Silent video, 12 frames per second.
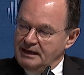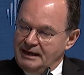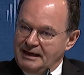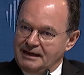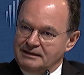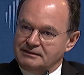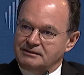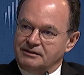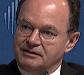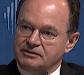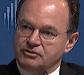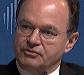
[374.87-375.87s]
And
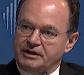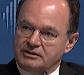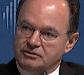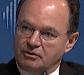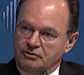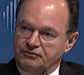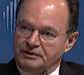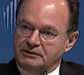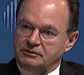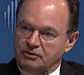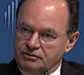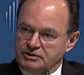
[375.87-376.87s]
this creates
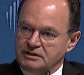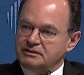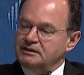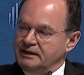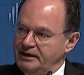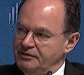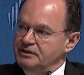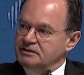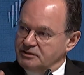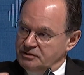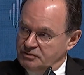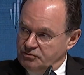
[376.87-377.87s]
conflict not just in areas
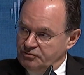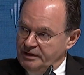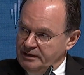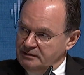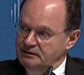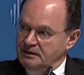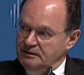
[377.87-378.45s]
such as trade